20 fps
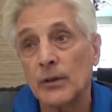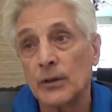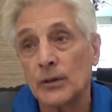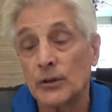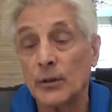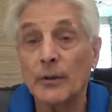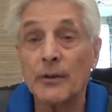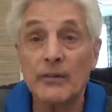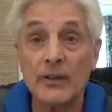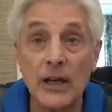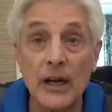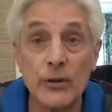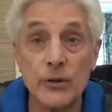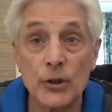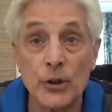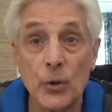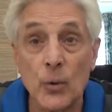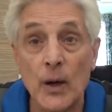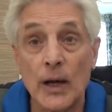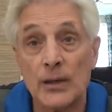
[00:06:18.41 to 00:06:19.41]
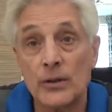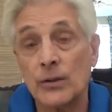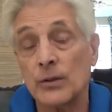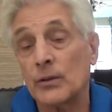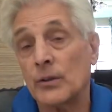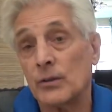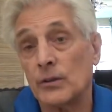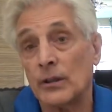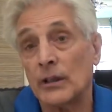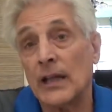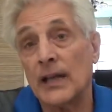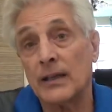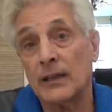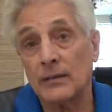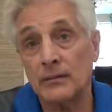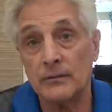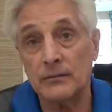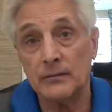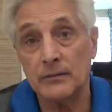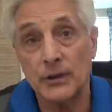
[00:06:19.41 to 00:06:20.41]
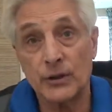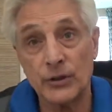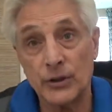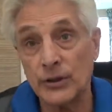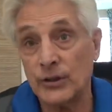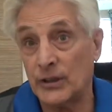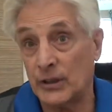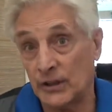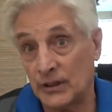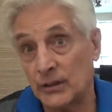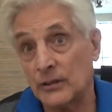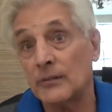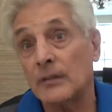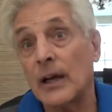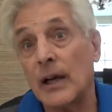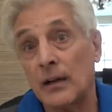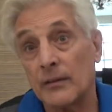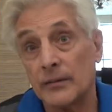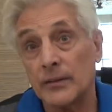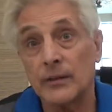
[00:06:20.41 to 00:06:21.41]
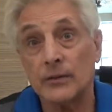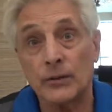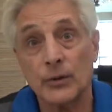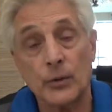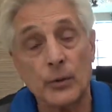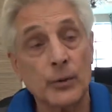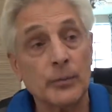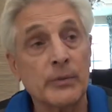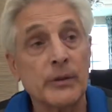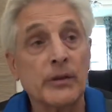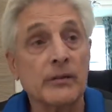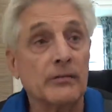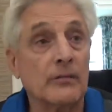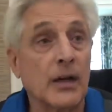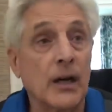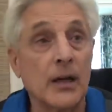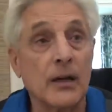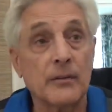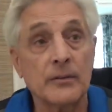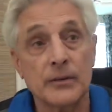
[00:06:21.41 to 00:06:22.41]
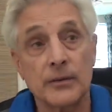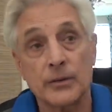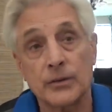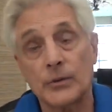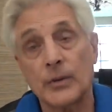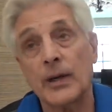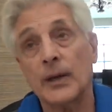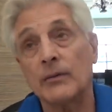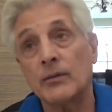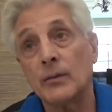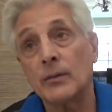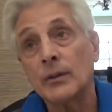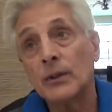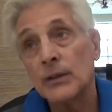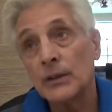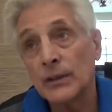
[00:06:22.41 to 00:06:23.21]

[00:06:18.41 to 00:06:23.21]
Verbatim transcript: So we have a large squad, so there's a lot of logistics involved. There's equipment involved, there's travel.